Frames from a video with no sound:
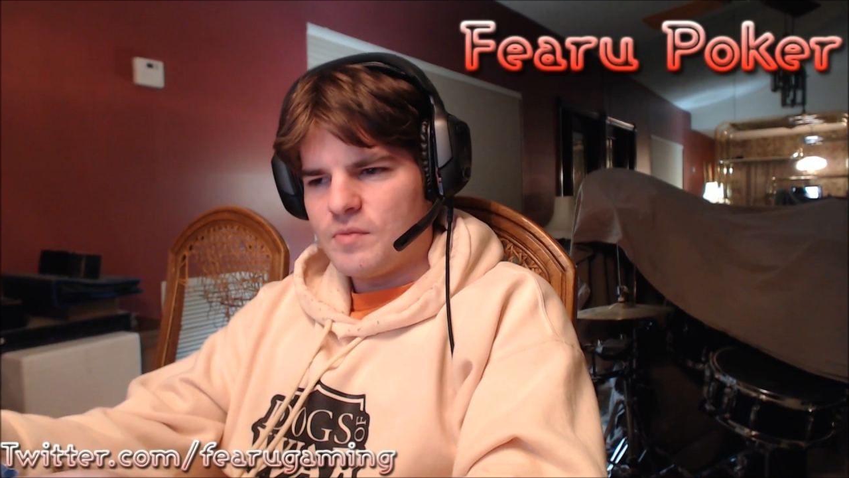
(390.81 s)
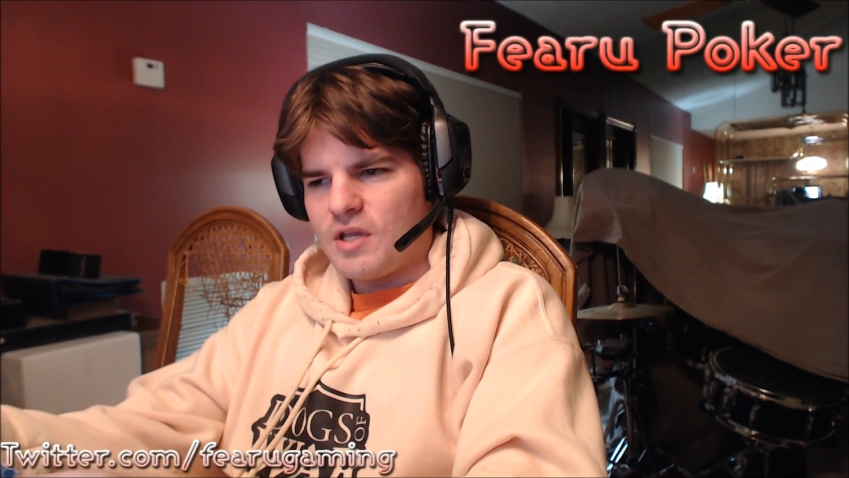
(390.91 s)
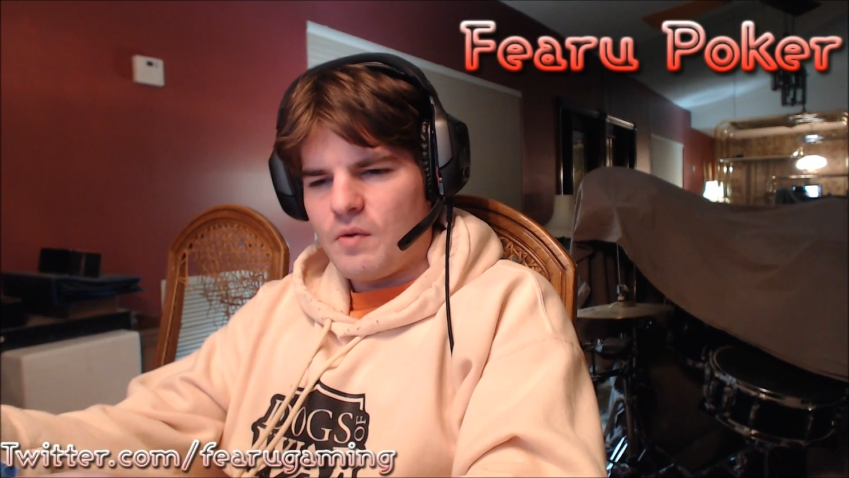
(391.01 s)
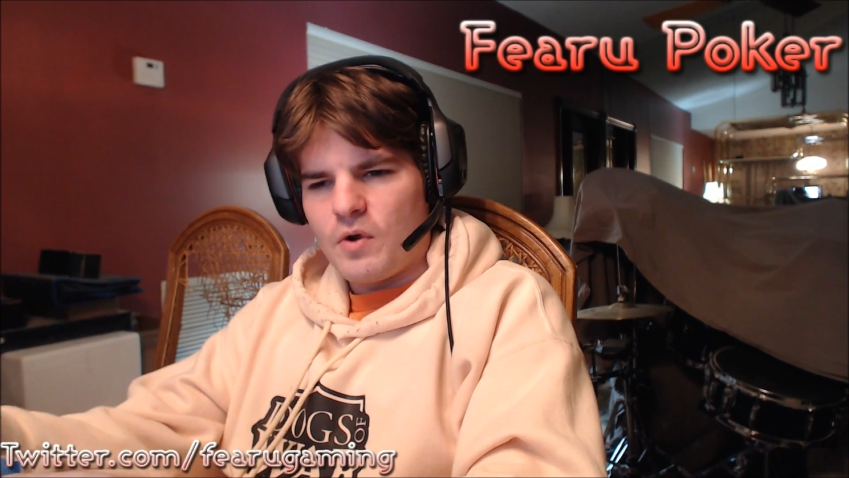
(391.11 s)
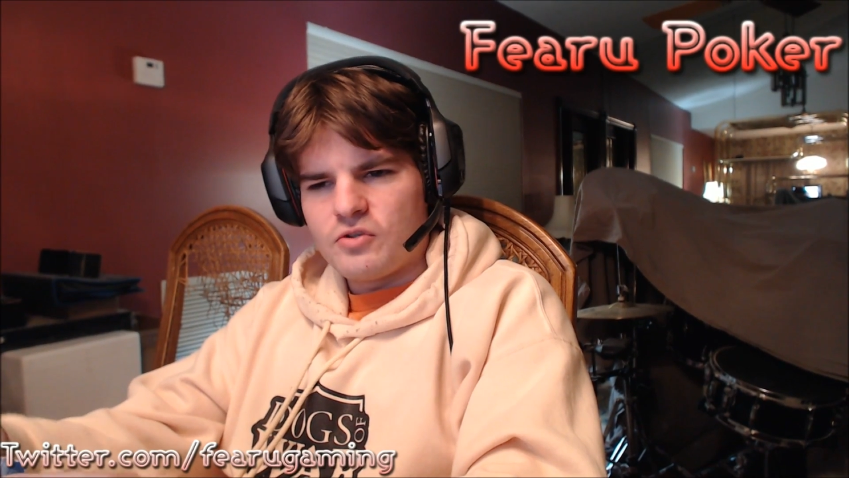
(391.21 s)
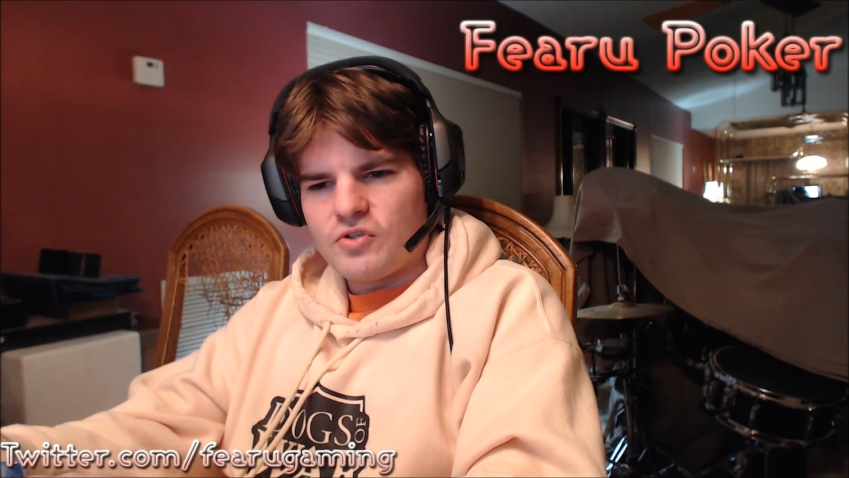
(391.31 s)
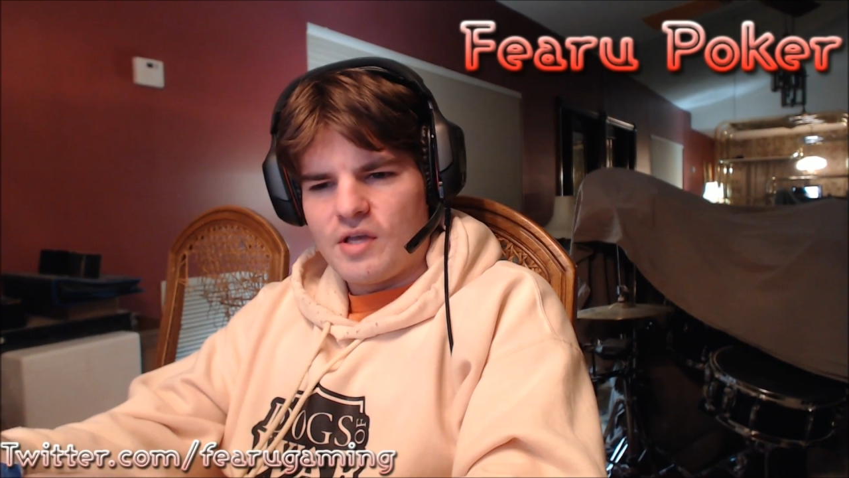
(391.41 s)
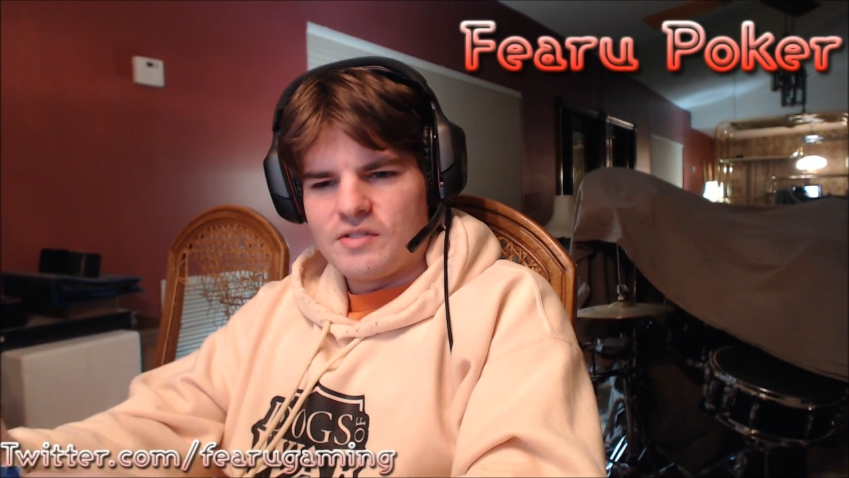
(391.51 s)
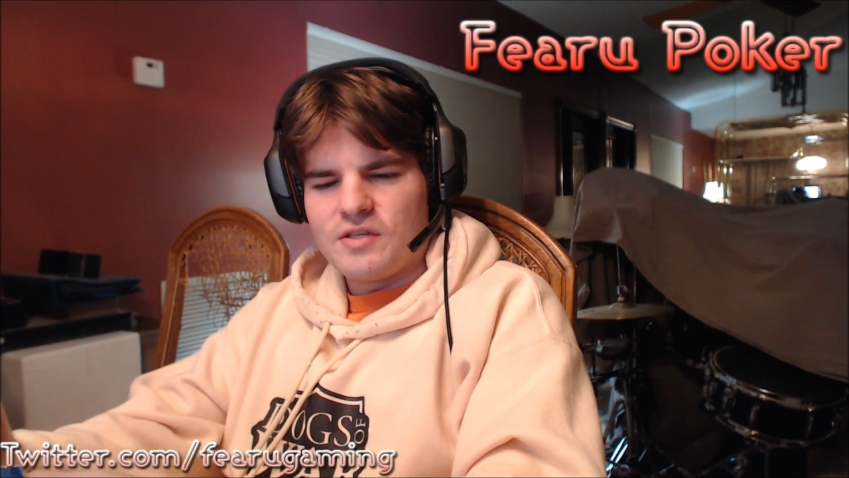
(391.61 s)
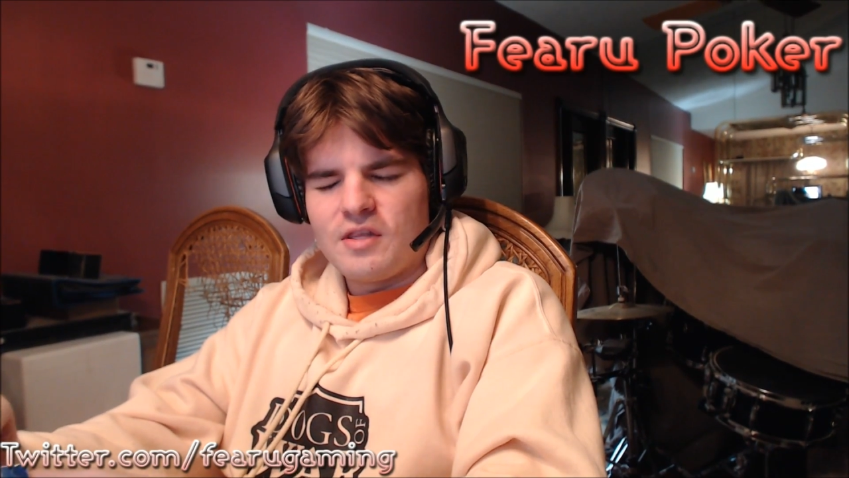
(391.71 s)
I wanted you guys
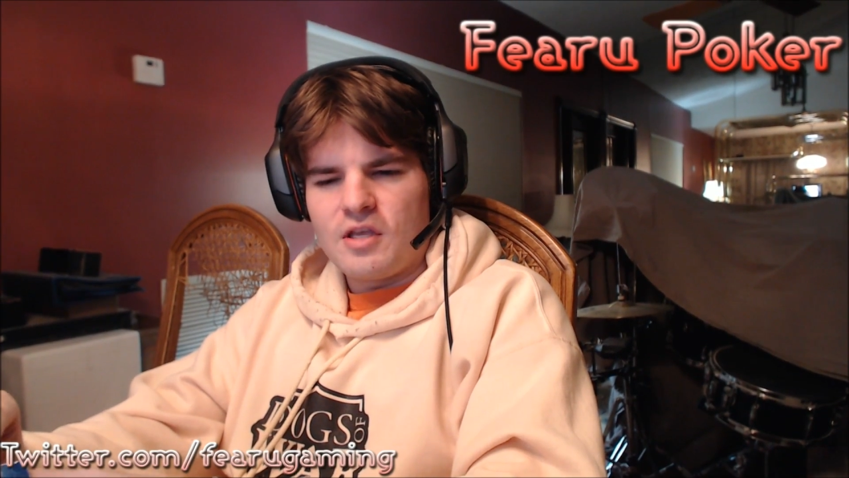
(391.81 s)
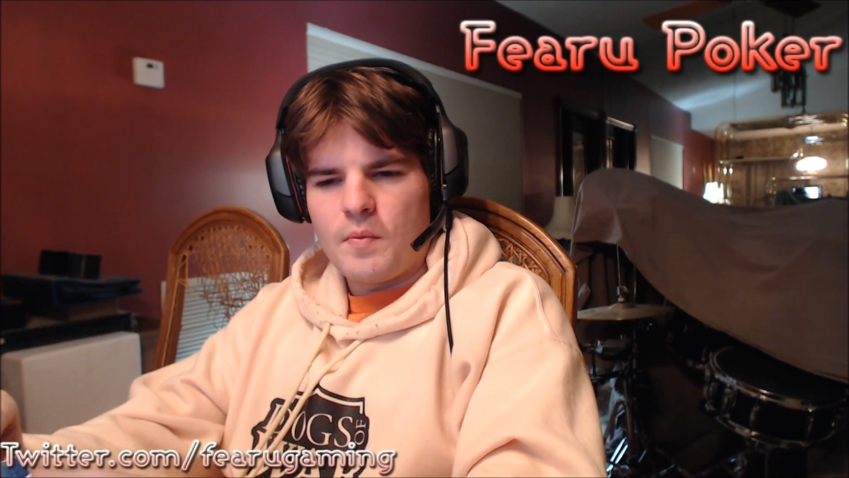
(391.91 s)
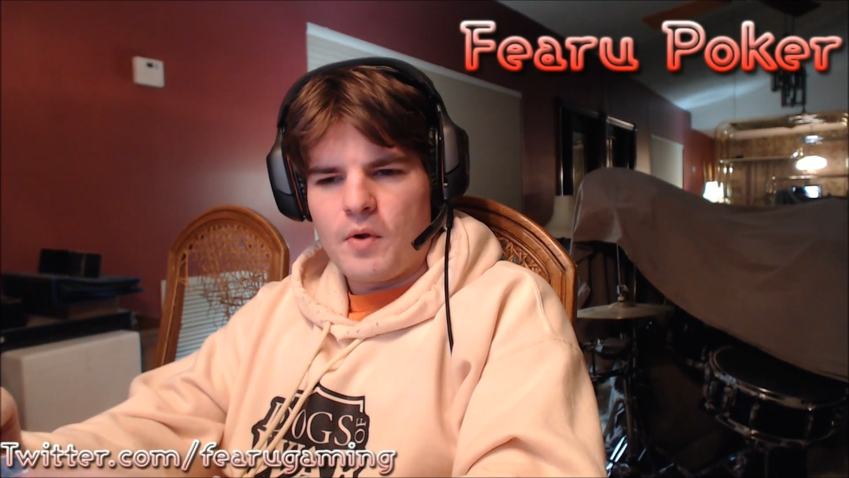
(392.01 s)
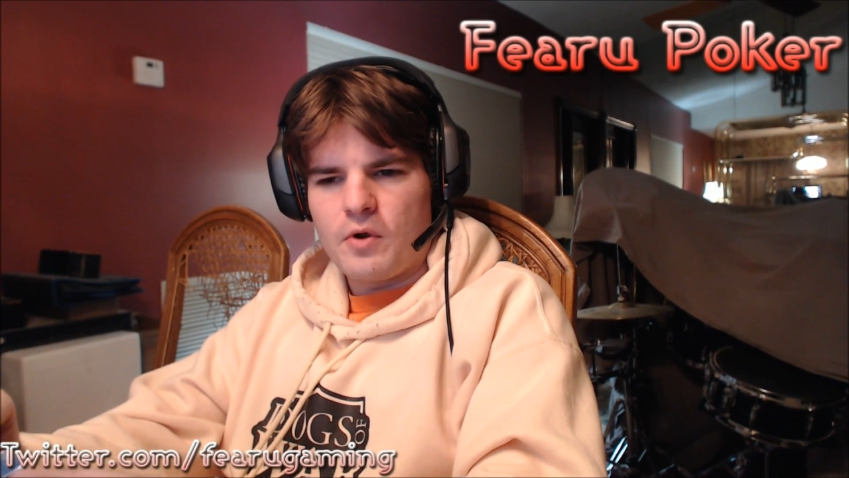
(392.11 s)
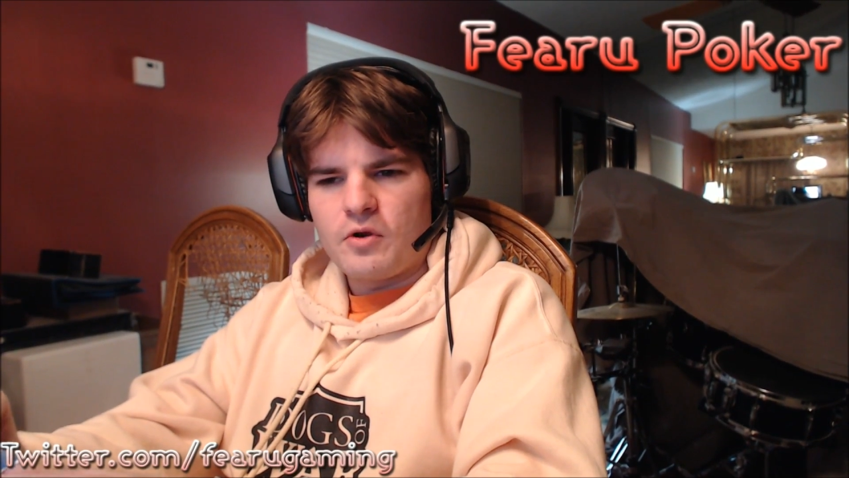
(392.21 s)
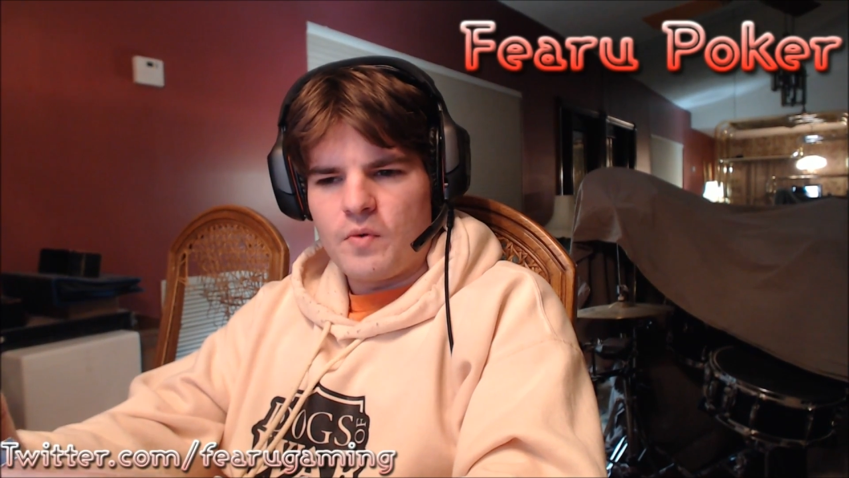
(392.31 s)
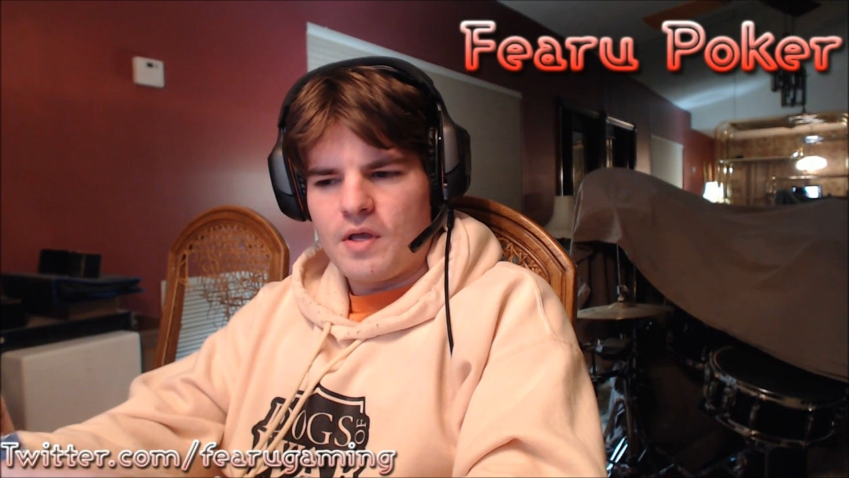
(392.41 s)
to think about right away,